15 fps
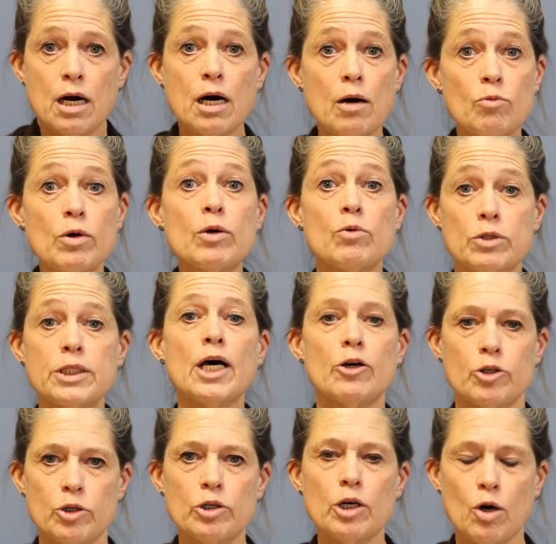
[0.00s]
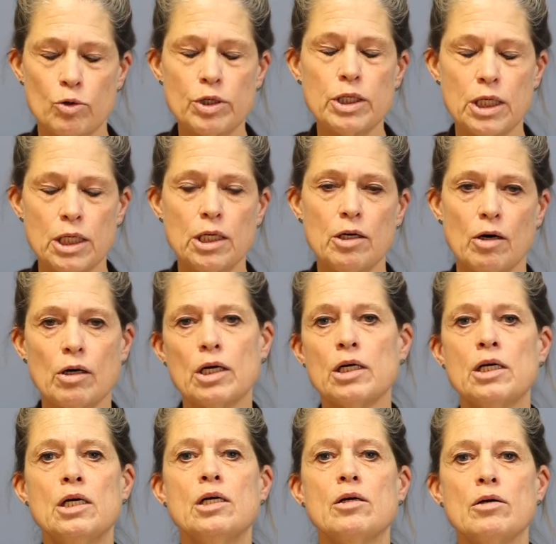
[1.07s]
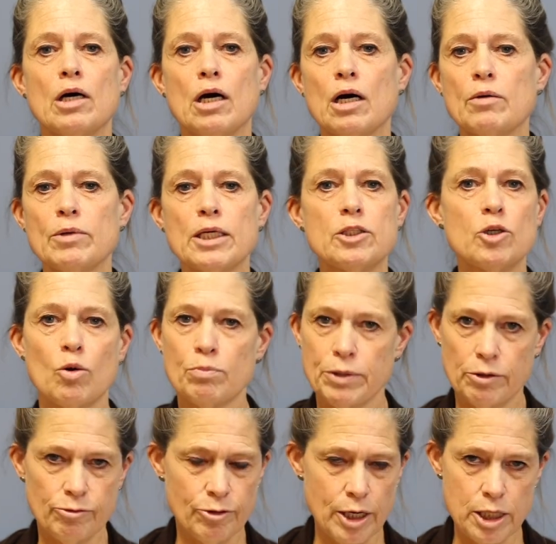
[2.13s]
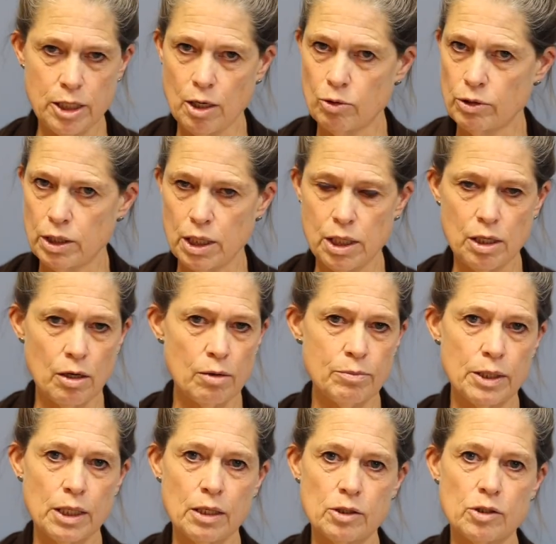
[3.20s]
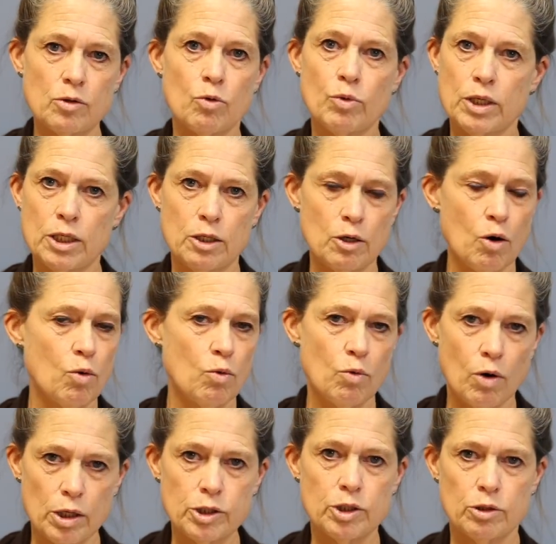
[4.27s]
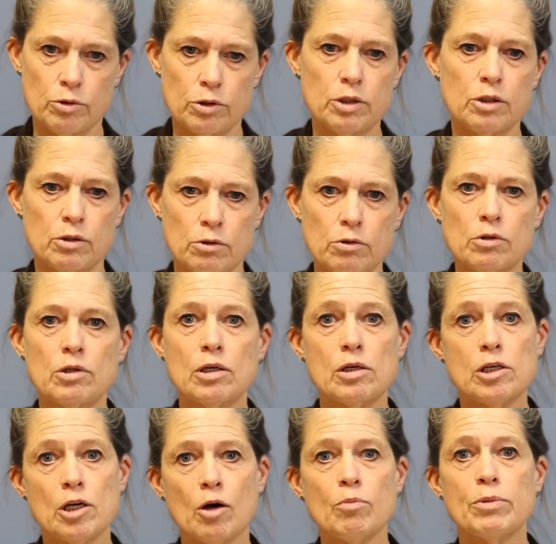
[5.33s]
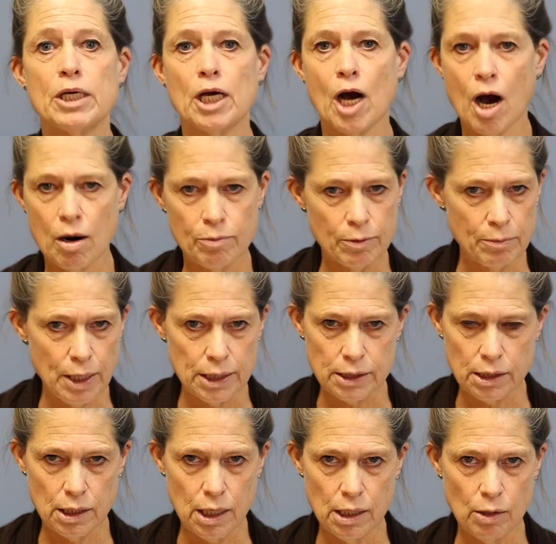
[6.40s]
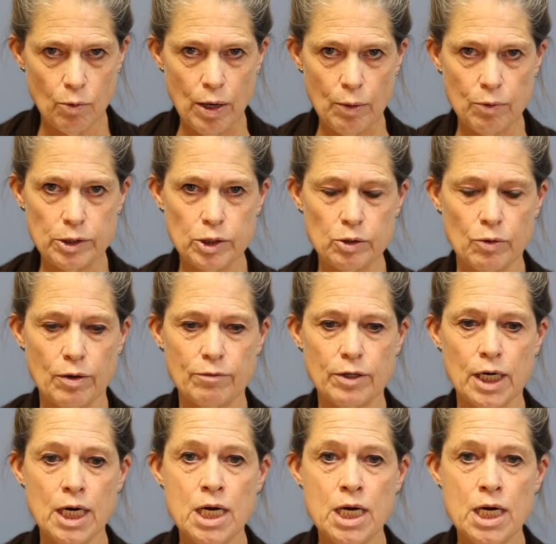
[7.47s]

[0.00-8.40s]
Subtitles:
we will tell you to go to the ER. And don't be afraid to go to the ER, because we don't want you to, be compromised in any way whatsoever.